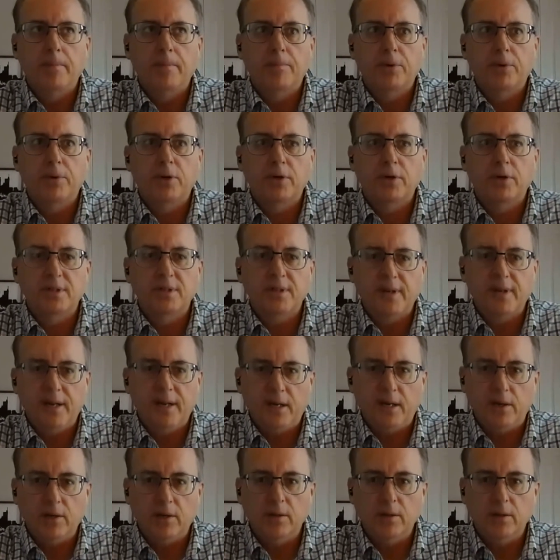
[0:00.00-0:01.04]

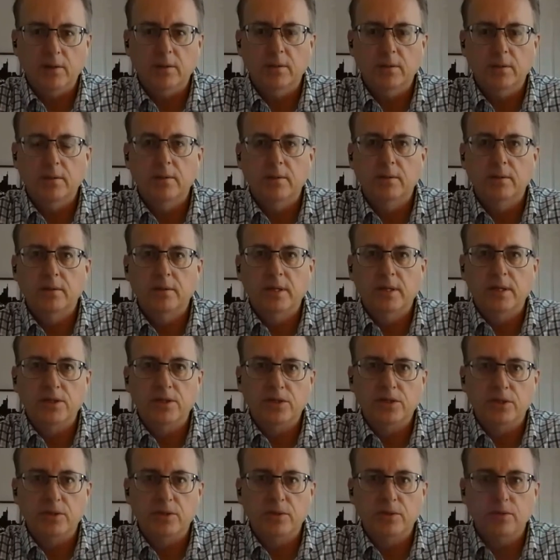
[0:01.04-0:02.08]
personnel
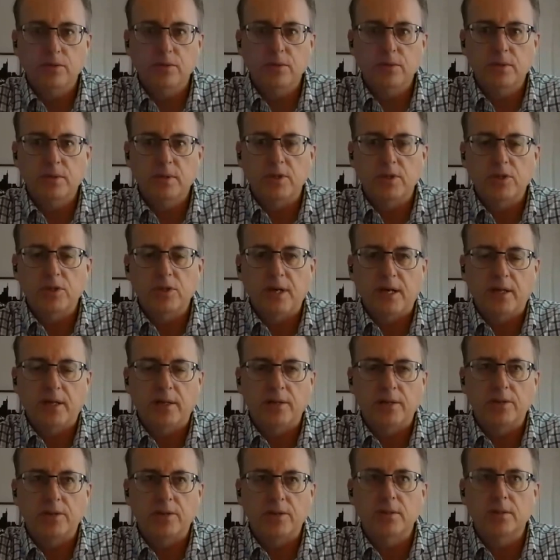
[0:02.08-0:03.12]
issues and
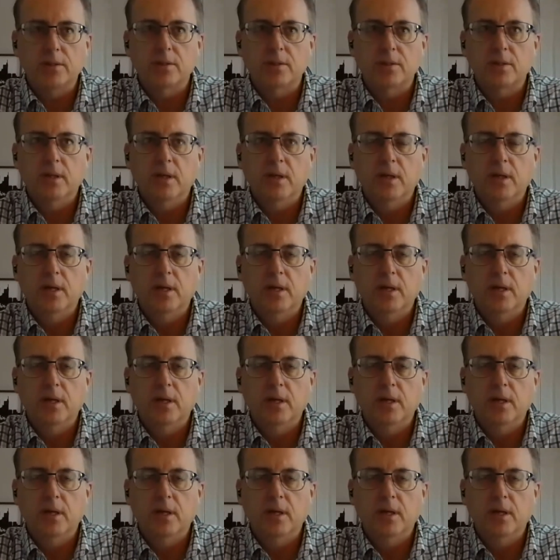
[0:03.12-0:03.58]
challenges.